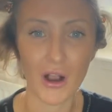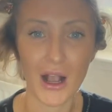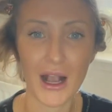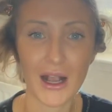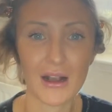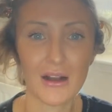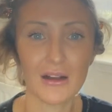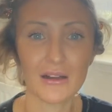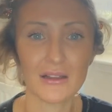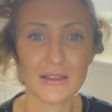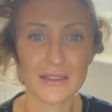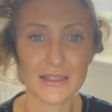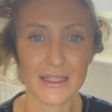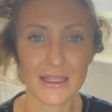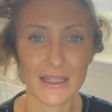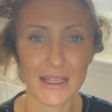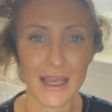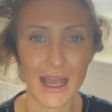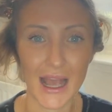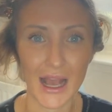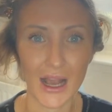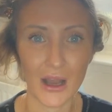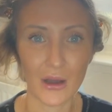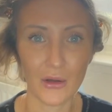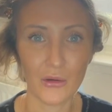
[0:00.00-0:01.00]
I can't see
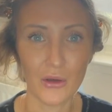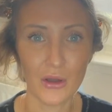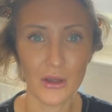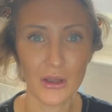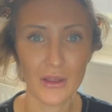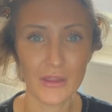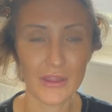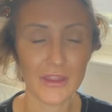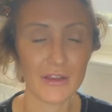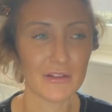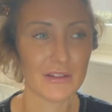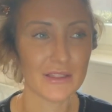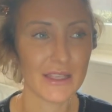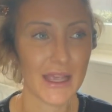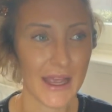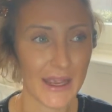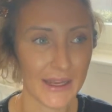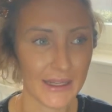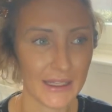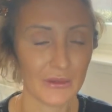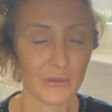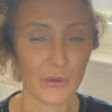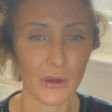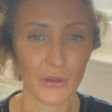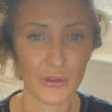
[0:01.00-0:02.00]
how there is
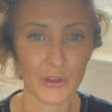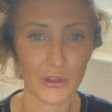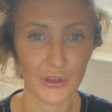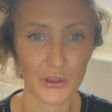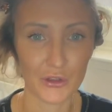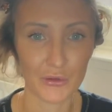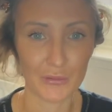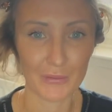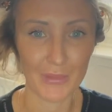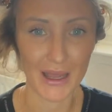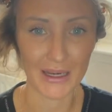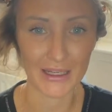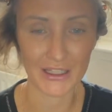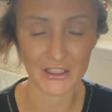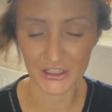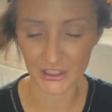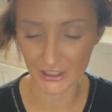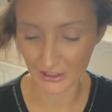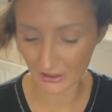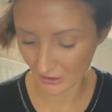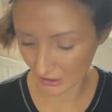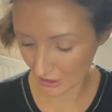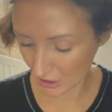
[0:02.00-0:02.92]
anyone that couldn't manage it.